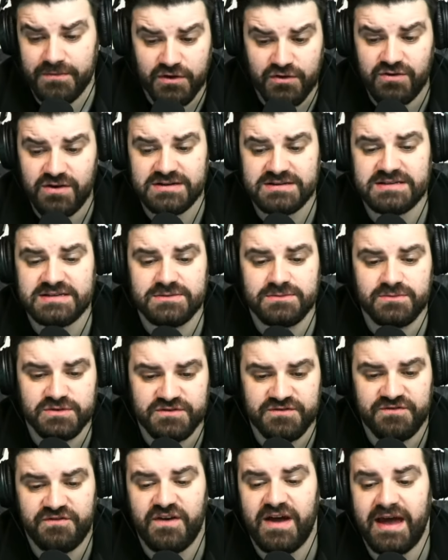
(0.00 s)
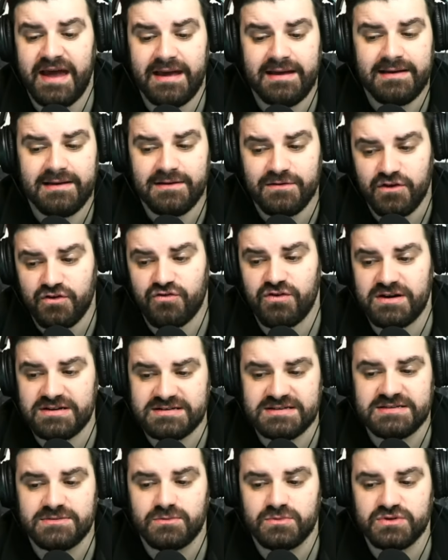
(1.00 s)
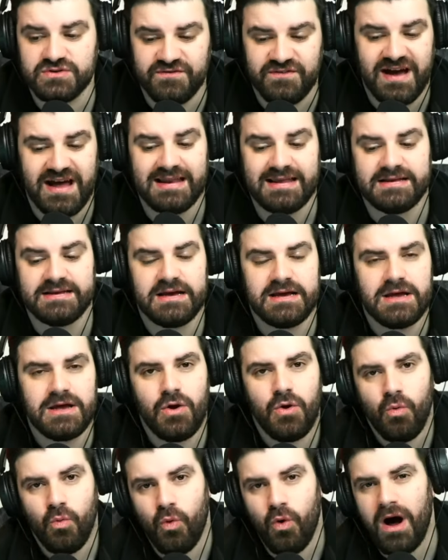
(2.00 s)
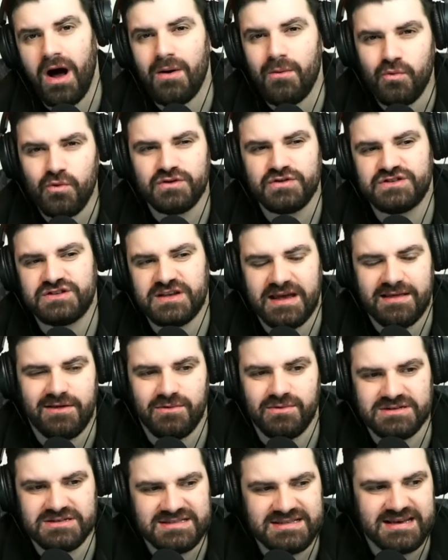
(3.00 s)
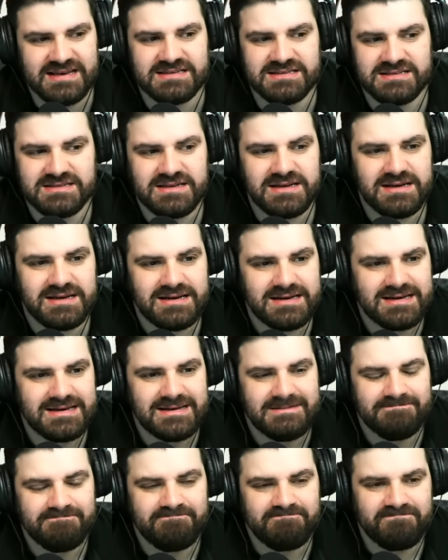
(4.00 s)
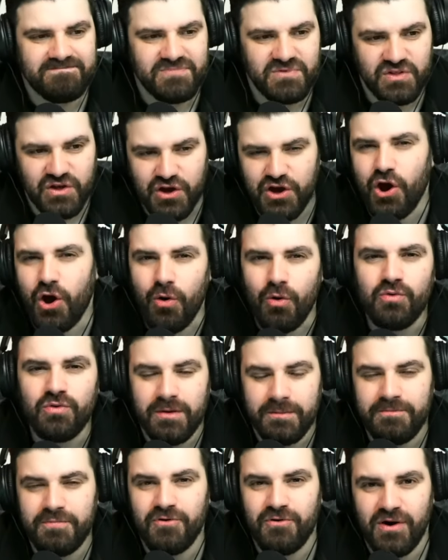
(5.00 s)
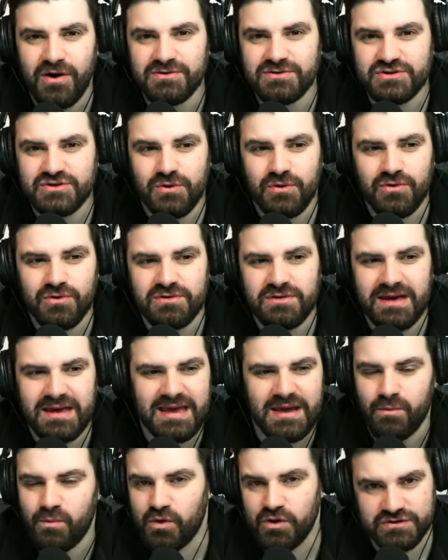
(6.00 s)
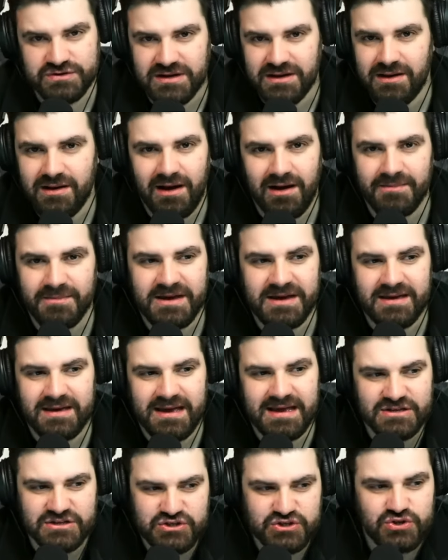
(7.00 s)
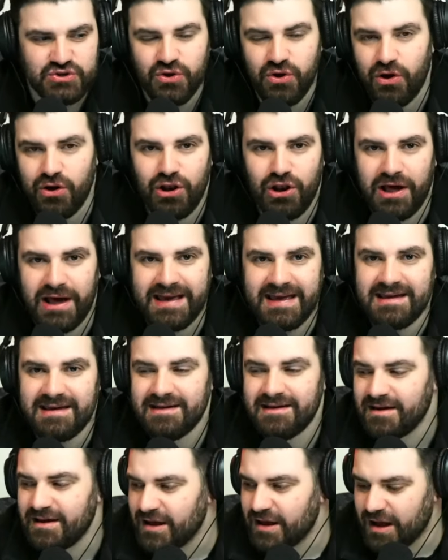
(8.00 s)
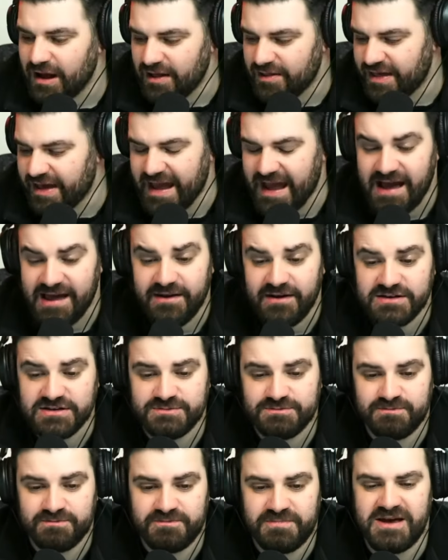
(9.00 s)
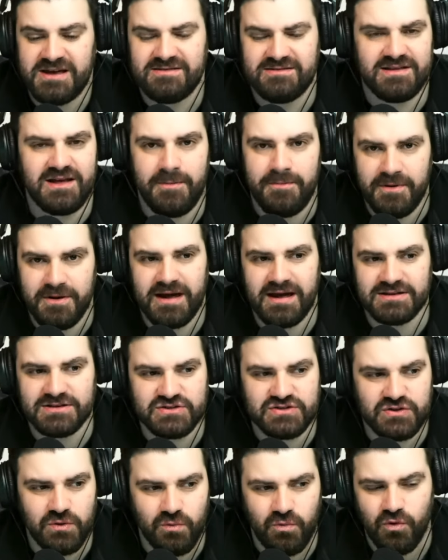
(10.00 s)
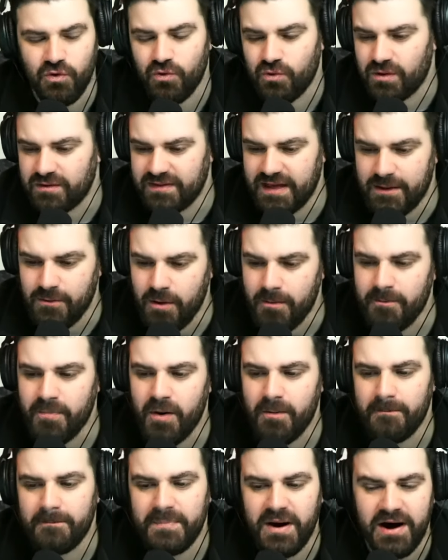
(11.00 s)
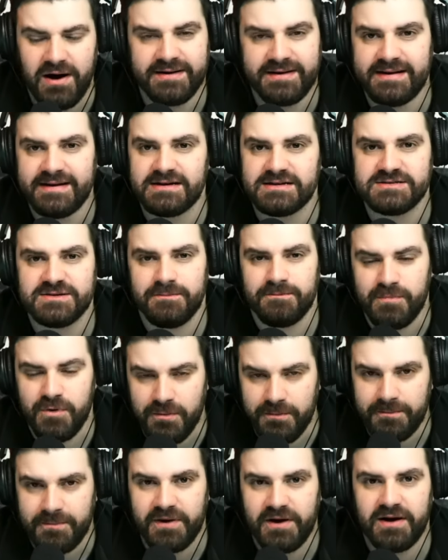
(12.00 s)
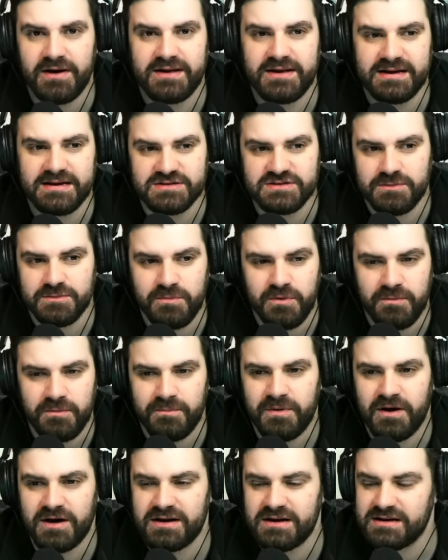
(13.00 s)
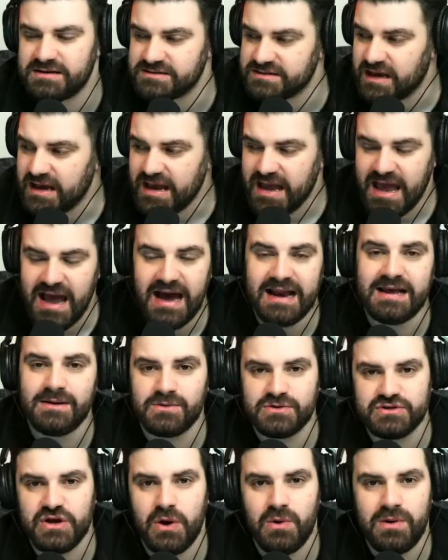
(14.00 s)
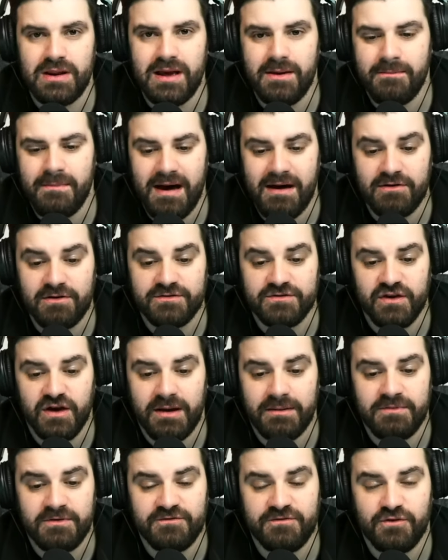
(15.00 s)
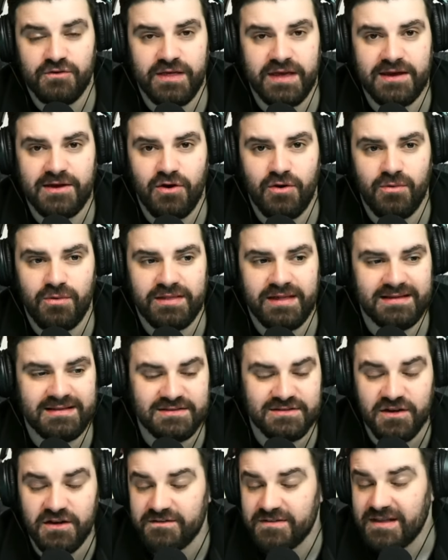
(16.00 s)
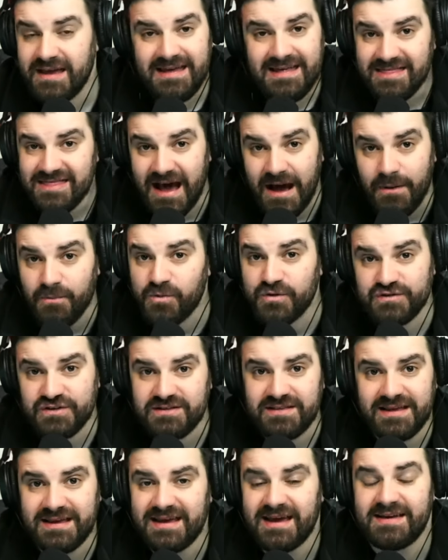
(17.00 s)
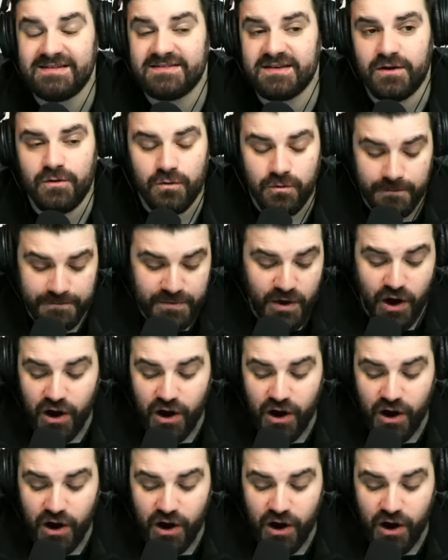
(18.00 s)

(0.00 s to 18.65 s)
The criticism was fair. The criticism was valid. What I would say, though, is this. The goal that Porto scored, it wasn't coming. It's not like they had us pinned up against the wall when they were bombarding us and bombarding us and bombarding us. And it was only a matter of time before they got what they deserved. That wasn't the case at all.